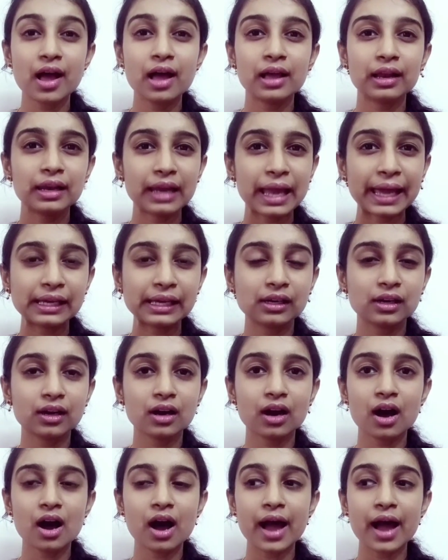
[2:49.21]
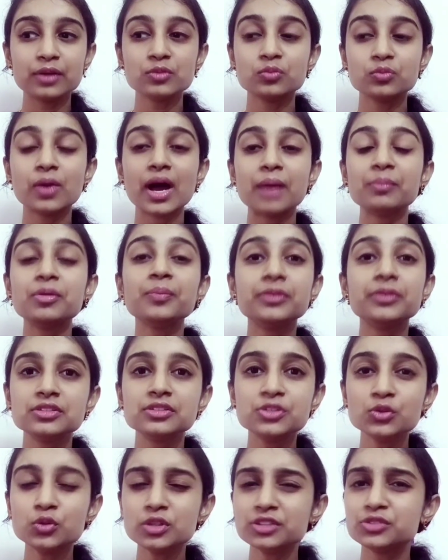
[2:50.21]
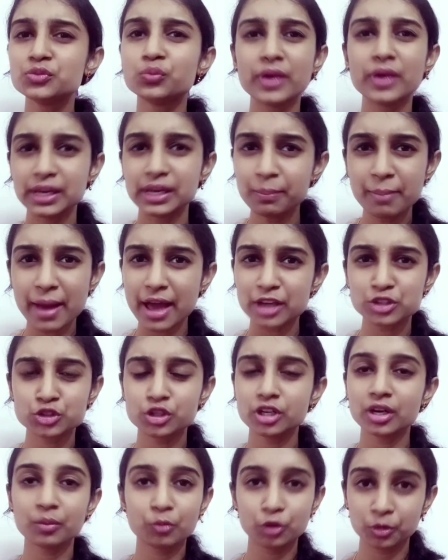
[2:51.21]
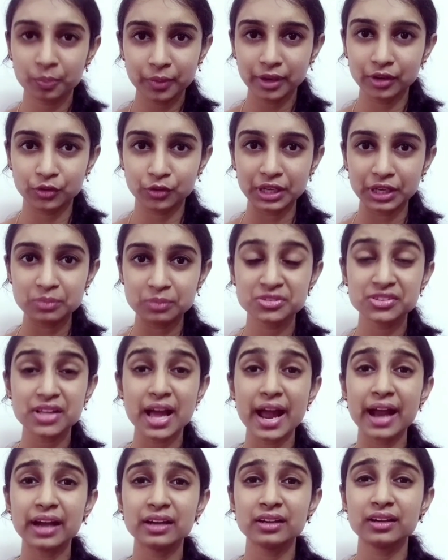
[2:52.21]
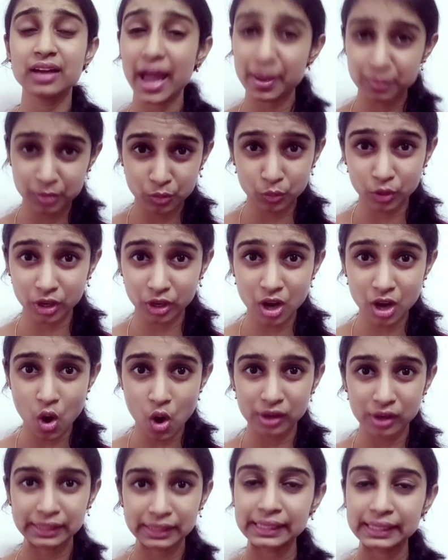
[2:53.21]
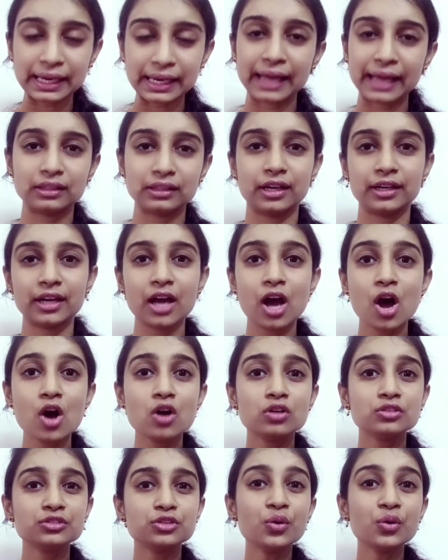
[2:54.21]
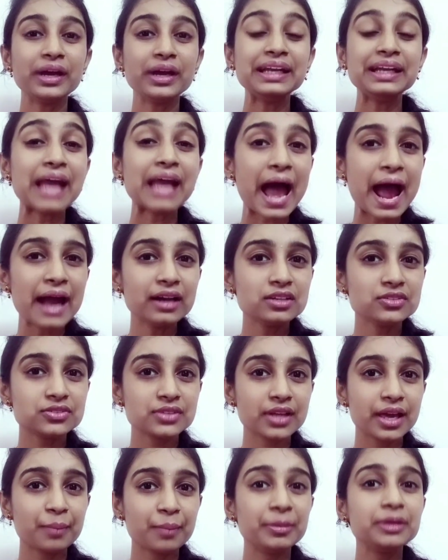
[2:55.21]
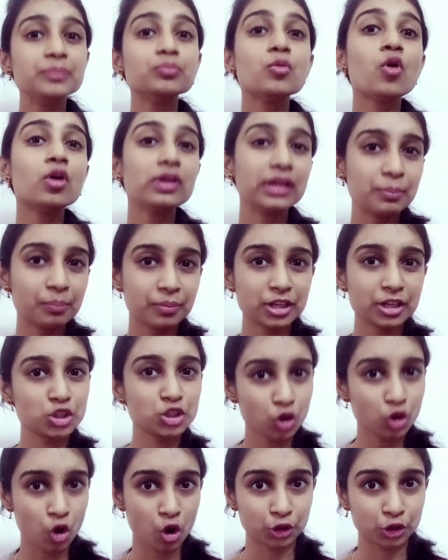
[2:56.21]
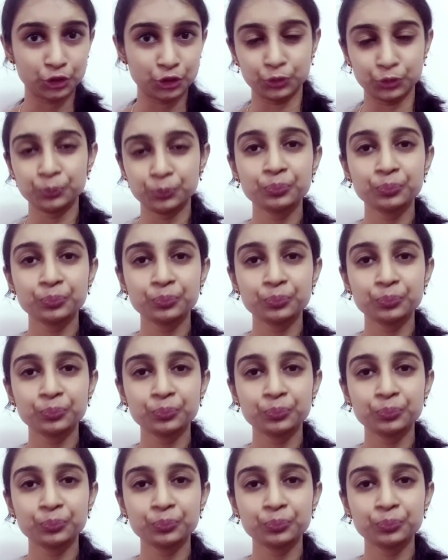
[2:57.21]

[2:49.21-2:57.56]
Like I'm a person who is very passionate about my dreams and I'm a workaholic like that. So it adds a bit more impression on you.